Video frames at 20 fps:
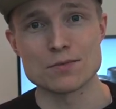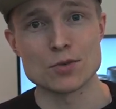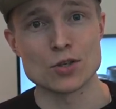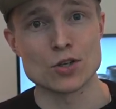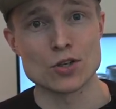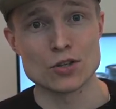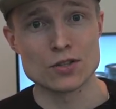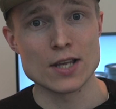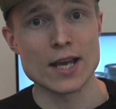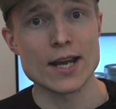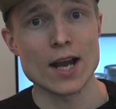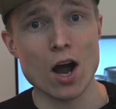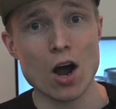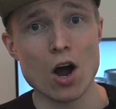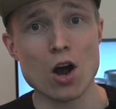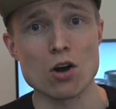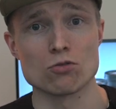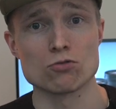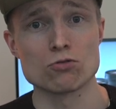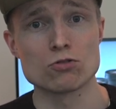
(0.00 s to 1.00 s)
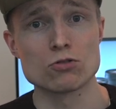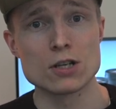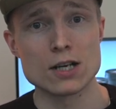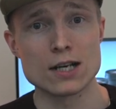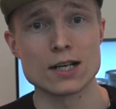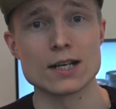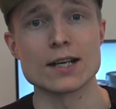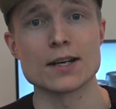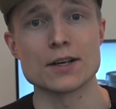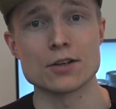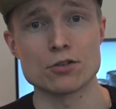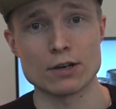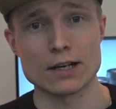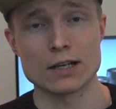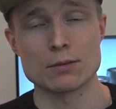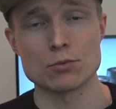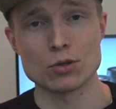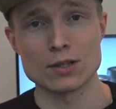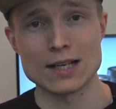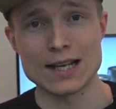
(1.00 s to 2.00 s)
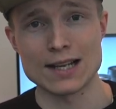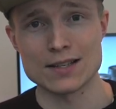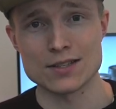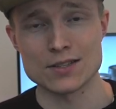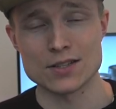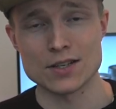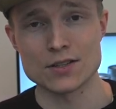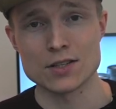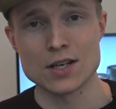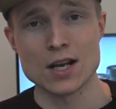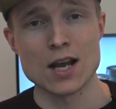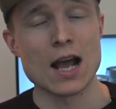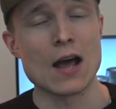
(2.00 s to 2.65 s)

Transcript: because they are really incredible lenses.